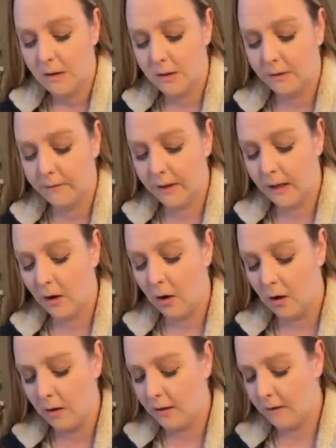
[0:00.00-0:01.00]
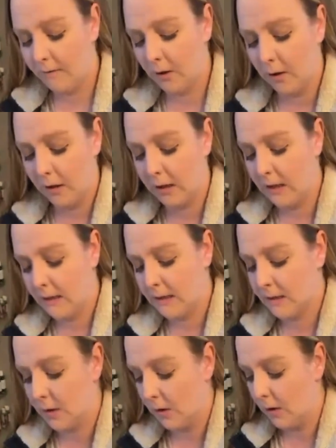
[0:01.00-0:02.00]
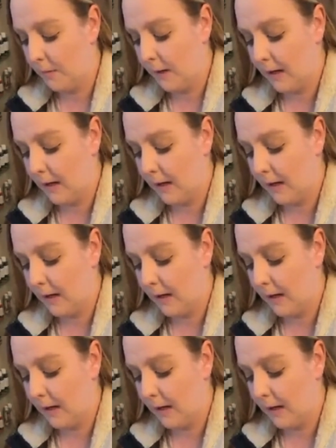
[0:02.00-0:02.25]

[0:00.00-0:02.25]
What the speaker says: So don't forget, all of our kits are